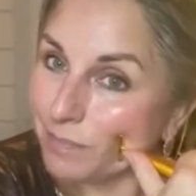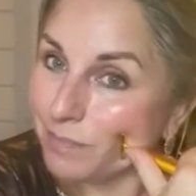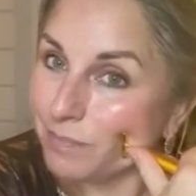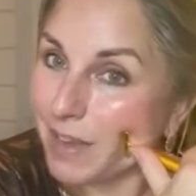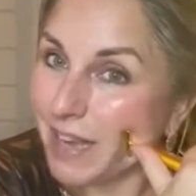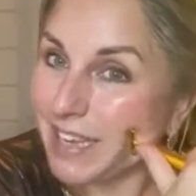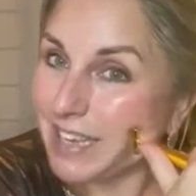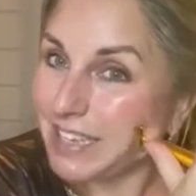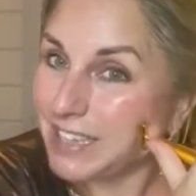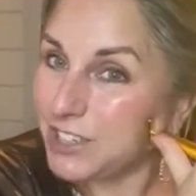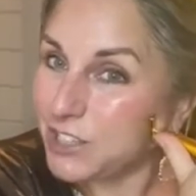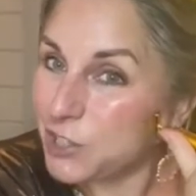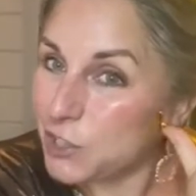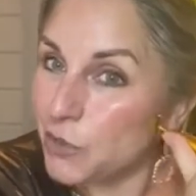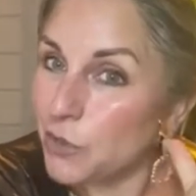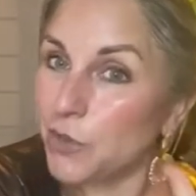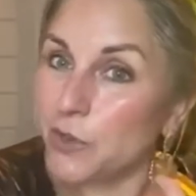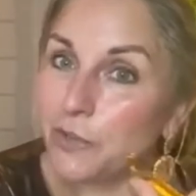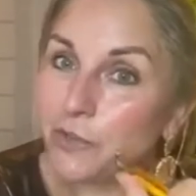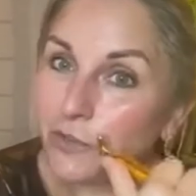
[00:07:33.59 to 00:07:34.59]
making
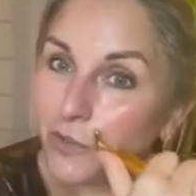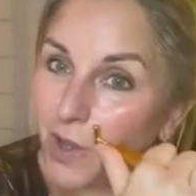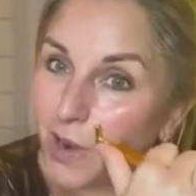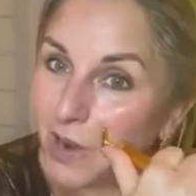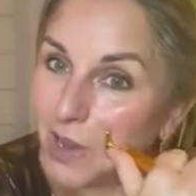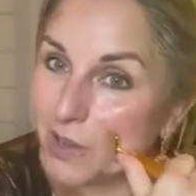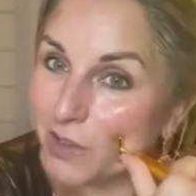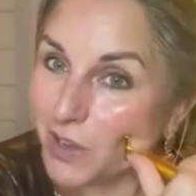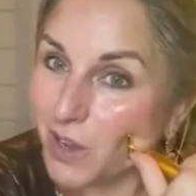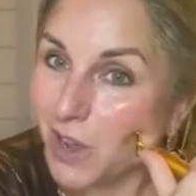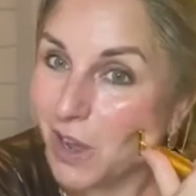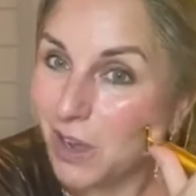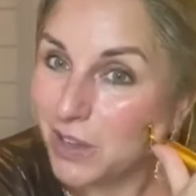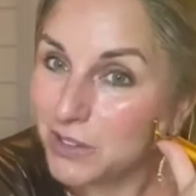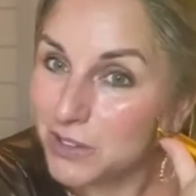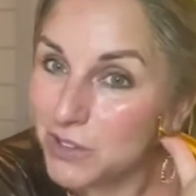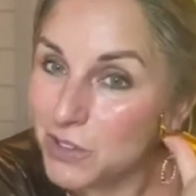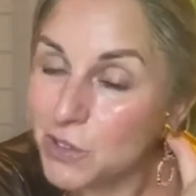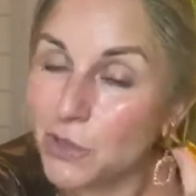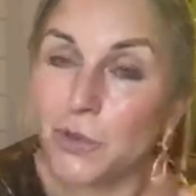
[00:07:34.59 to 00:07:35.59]
sure you follow the
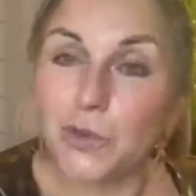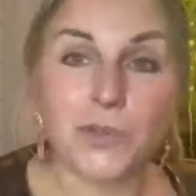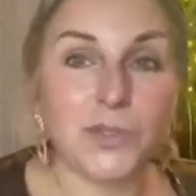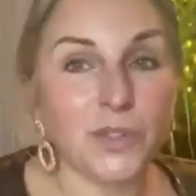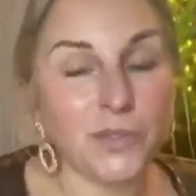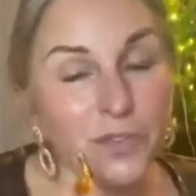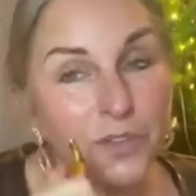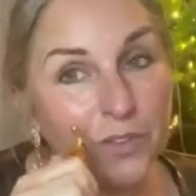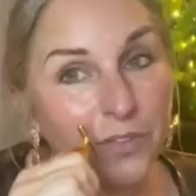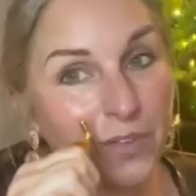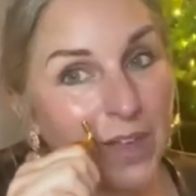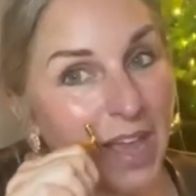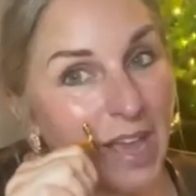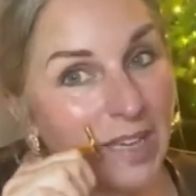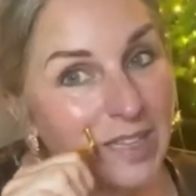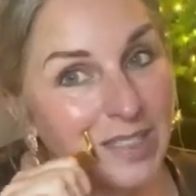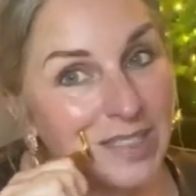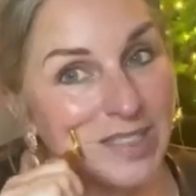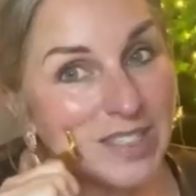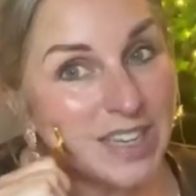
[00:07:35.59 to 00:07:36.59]
contours of the
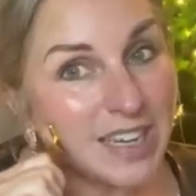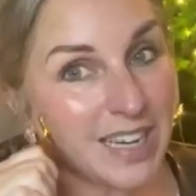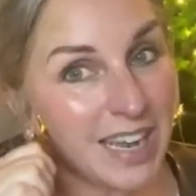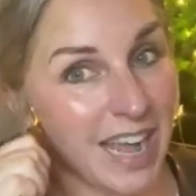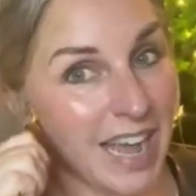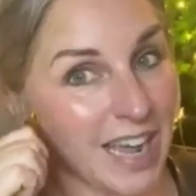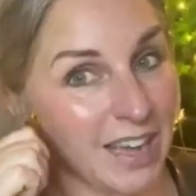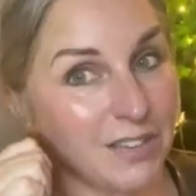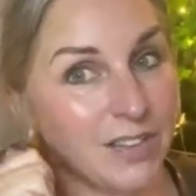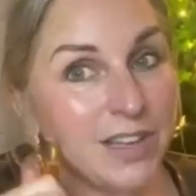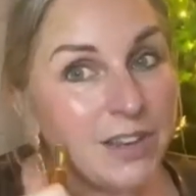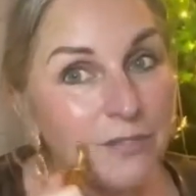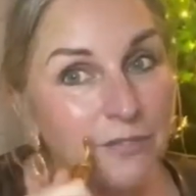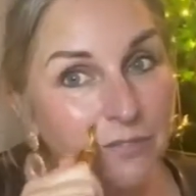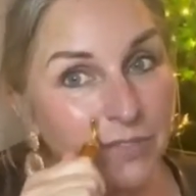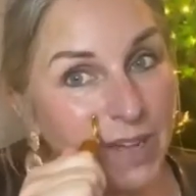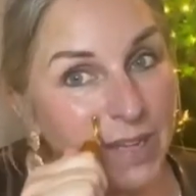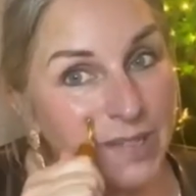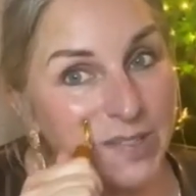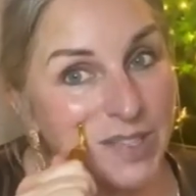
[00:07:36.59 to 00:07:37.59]
face and allow the
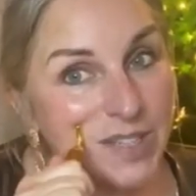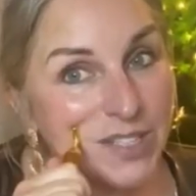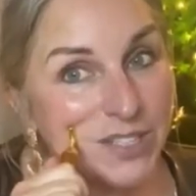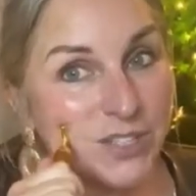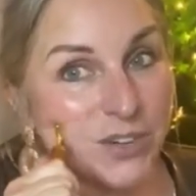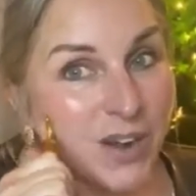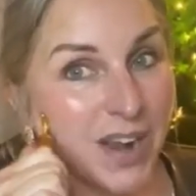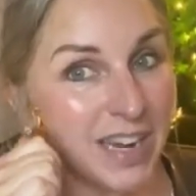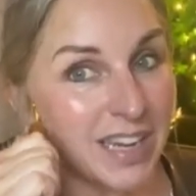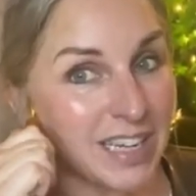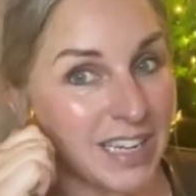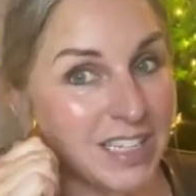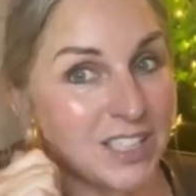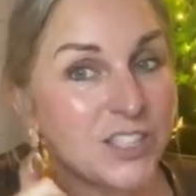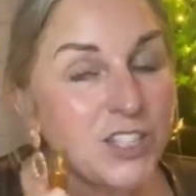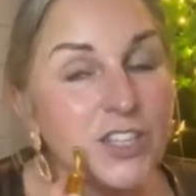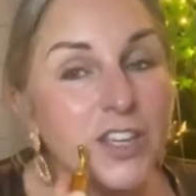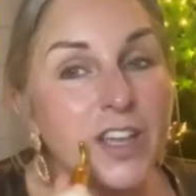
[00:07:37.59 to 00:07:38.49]
lymphatic drainage